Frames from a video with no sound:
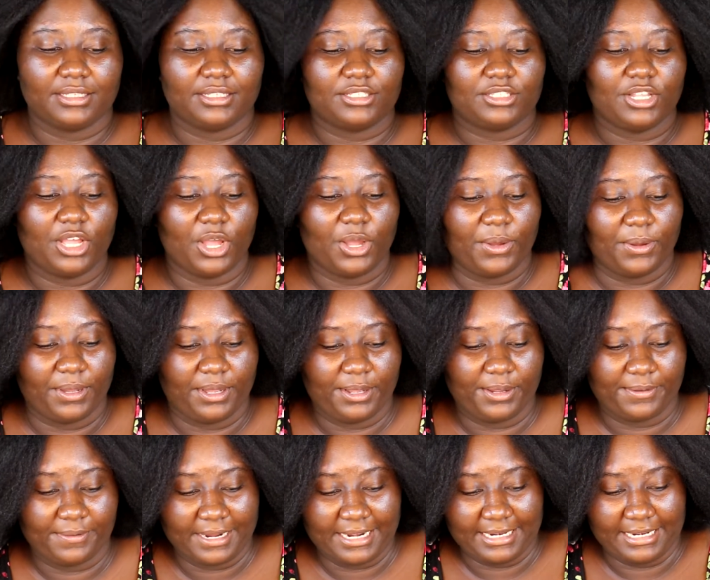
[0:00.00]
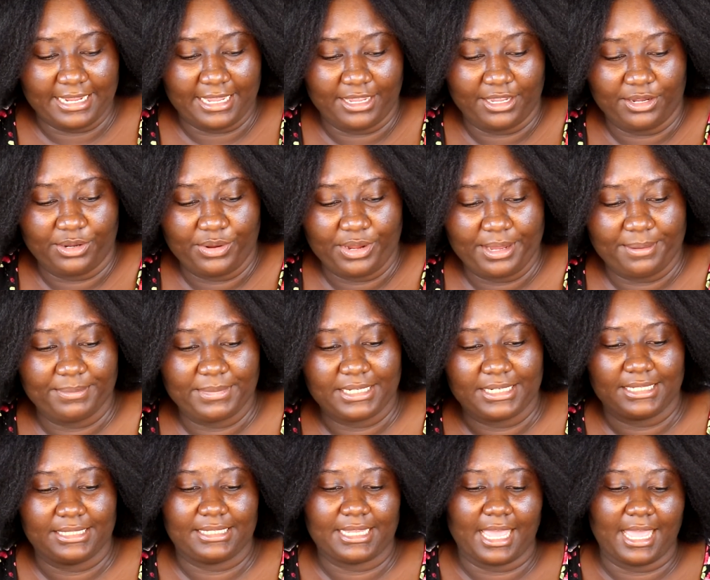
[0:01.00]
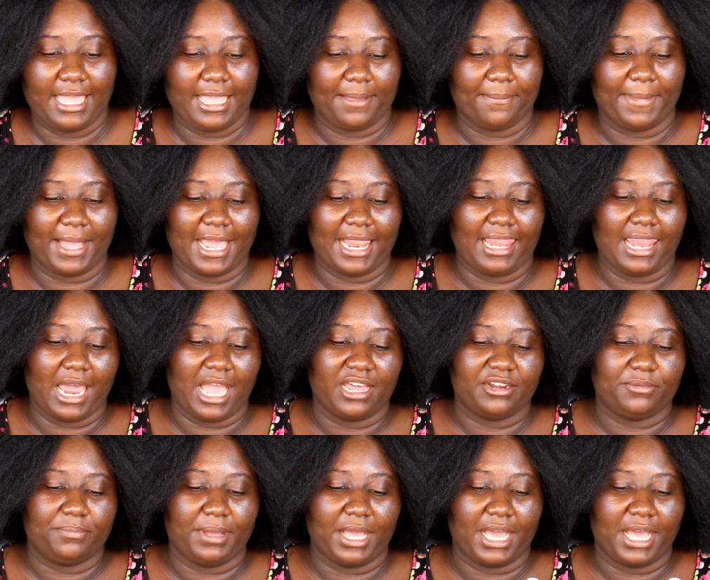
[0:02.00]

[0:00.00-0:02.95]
So right now I'm gonna take my Lotta